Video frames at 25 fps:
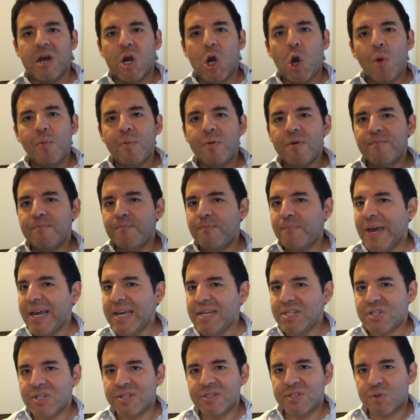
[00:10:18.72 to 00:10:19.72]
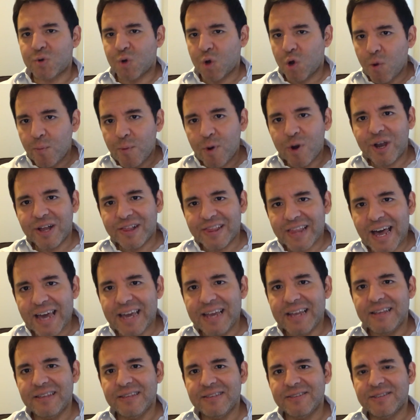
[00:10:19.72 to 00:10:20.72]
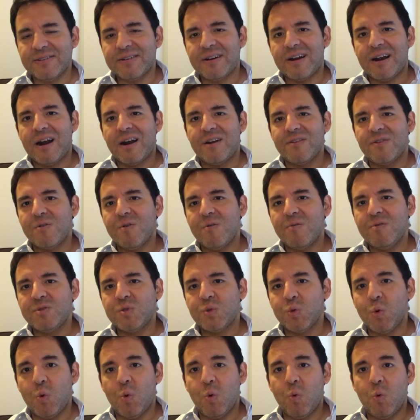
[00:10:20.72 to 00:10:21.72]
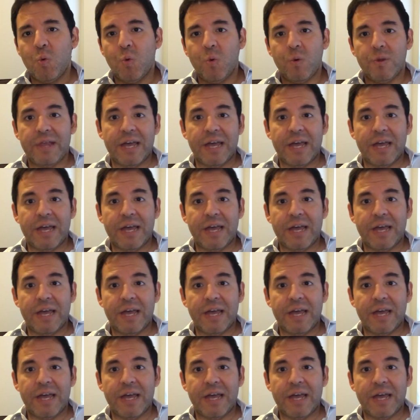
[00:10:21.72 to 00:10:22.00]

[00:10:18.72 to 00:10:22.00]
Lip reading: common patients or common clients are those who,